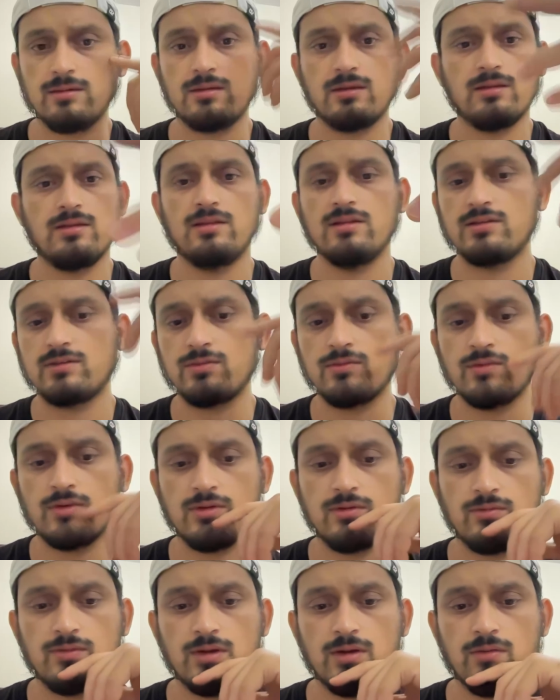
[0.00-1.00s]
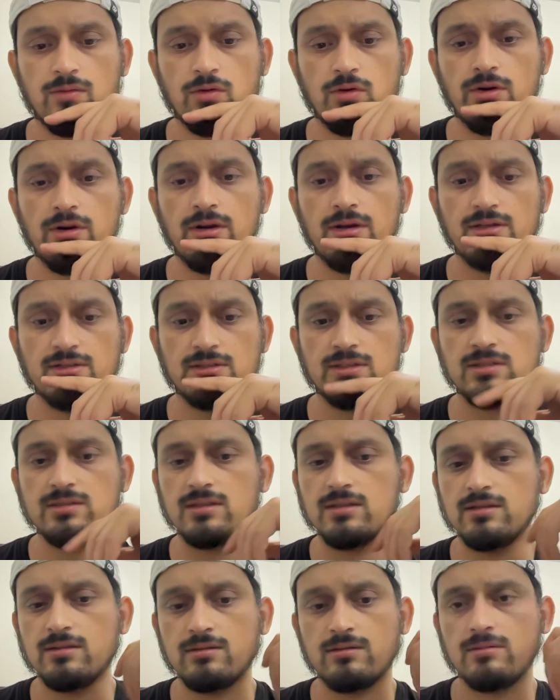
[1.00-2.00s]
This one we have already discussed,
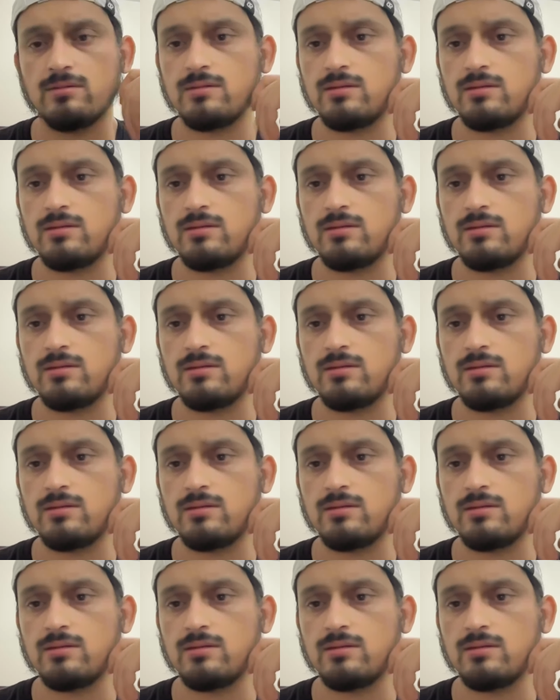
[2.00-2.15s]
and